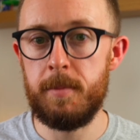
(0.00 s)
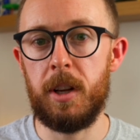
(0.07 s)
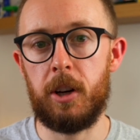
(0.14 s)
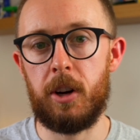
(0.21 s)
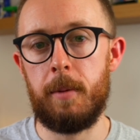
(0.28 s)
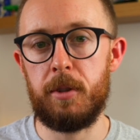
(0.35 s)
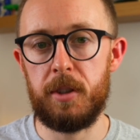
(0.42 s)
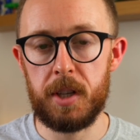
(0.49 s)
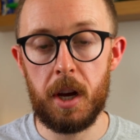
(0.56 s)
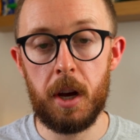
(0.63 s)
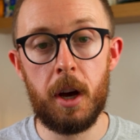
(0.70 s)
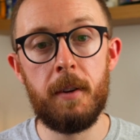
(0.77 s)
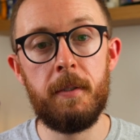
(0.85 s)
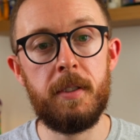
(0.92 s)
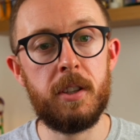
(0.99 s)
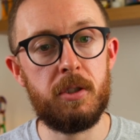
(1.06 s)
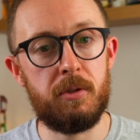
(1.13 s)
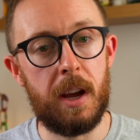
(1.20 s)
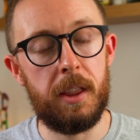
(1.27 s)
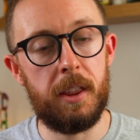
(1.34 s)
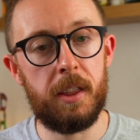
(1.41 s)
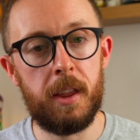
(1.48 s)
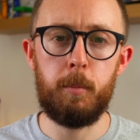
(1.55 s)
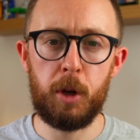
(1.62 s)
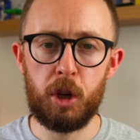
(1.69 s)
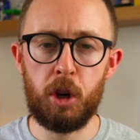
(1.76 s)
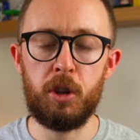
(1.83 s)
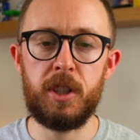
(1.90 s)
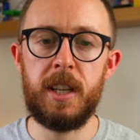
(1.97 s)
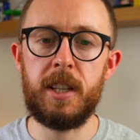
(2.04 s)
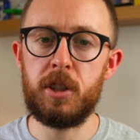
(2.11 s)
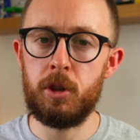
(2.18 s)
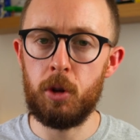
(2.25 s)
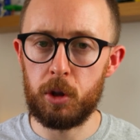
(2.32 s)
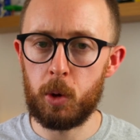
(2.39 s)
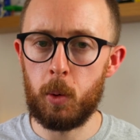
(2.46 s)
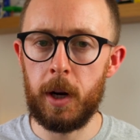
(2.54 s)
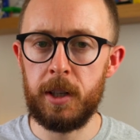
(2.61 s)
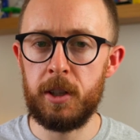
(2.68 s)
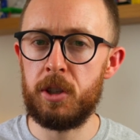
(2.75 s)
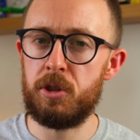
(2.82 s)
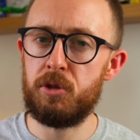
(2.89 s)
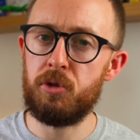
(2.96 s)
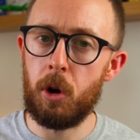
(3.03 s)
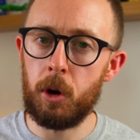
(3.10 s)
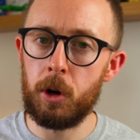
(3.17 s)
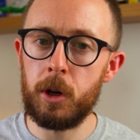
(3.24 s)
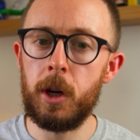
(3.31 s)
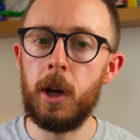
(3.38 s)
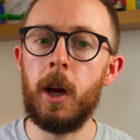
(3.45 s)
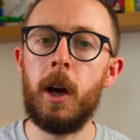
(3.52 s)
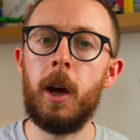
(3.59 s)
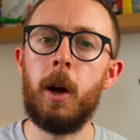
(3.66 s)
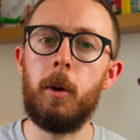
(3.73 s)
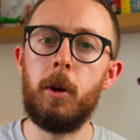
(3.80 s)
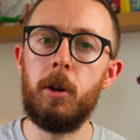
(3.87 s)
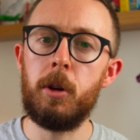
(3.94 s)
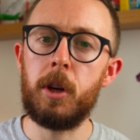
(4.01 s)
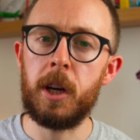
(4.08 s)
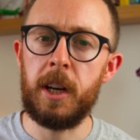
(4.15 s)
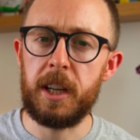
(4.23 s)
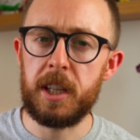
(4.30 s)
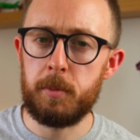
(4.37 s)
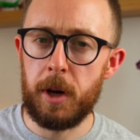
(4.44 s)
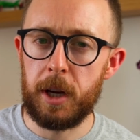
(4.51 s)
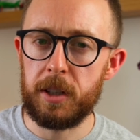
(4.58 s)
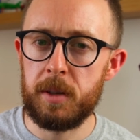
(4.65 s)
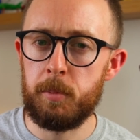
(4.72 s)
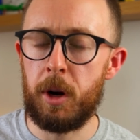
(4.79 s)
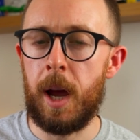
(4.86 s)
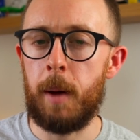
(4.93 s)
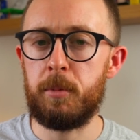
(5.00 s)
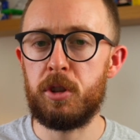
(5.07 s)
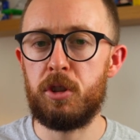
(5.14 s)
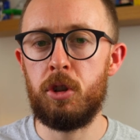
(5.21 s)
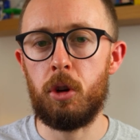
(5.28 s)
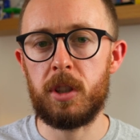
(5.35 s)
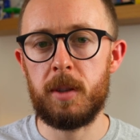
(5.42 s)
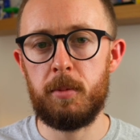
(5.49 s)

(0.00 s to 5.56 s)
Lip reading: milligrams, so it's half the strength. Because it's not quite as strong, you can expect to perhaps not